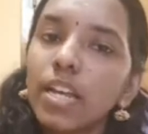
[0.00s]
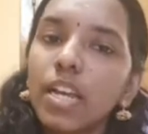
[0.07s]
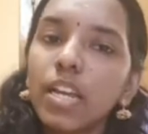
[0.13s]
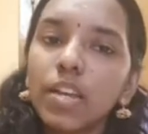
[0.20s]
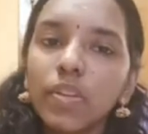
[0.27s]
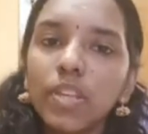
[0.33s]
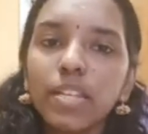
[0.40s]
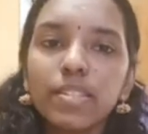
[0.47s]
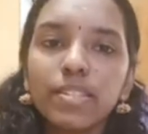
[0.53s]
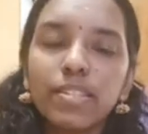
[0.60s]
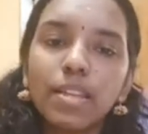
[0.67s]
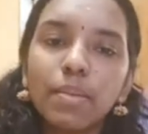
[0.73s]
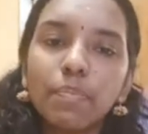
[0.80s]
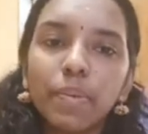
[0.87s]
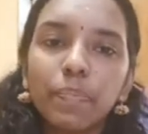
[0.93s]
means you can
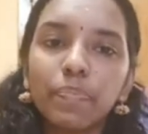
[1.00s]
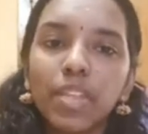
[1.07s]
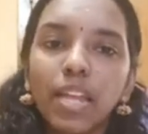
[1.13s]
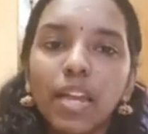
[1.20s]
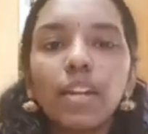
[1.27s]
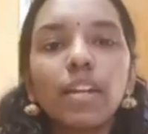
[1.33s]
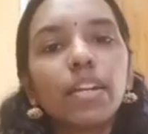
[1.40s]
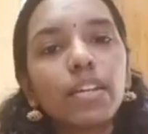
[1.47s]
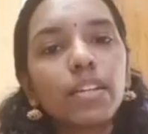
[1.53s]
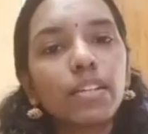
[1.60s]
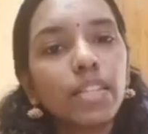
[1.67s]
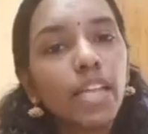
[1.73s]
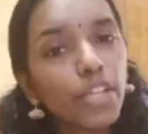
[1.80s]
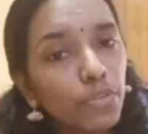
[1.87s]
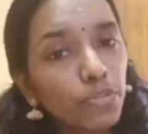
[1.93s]
just sum up that,
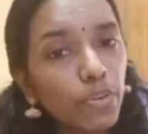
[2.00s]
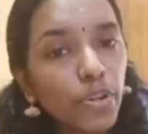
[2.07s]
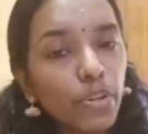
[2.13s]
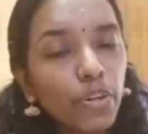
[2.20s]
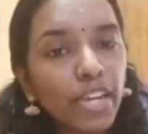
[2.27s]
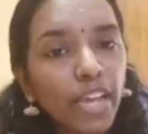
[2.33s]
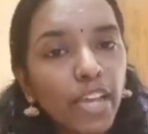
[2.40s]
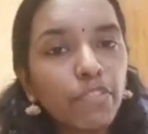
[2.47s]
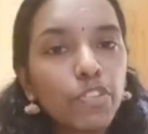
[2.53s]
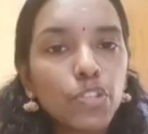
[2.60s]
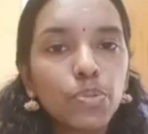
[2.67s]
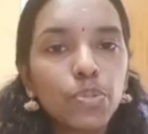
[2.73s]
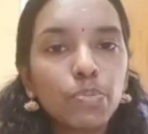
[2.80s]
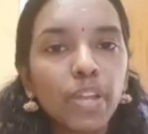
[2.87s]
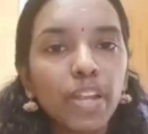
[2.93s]
thank you for your time
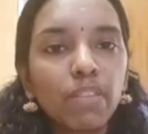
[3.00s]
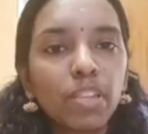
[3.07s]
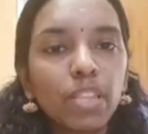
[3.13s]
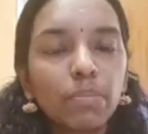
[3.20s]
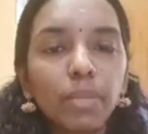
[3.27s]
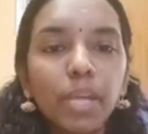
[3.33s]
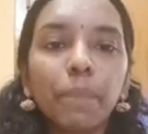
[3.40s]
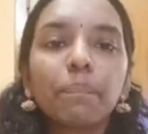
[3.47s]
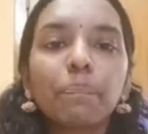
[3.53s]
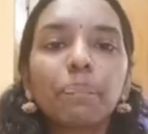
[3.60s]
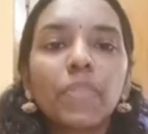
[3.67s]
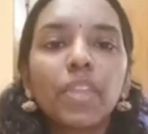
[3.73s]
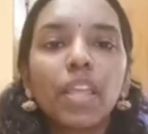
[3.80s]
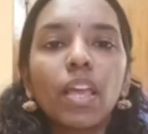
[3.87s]
which you spent with me.